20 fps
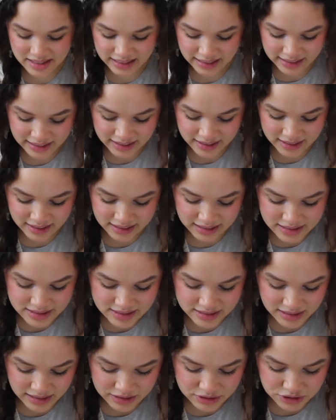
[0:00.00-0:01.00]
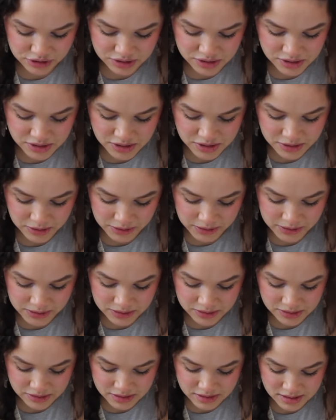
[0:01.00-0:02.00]
Like it's not just
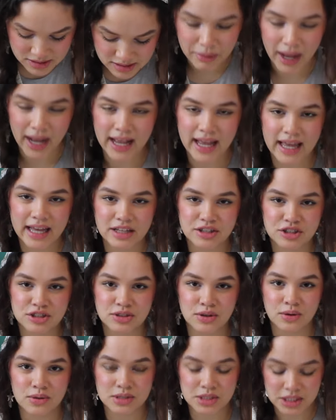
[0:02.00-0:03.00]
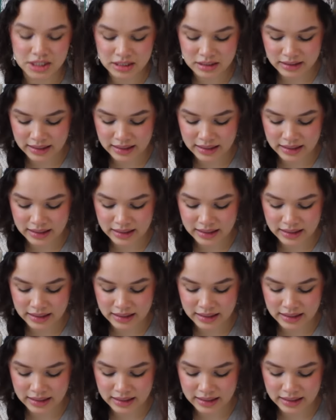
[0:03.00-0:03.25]
girls my age and older,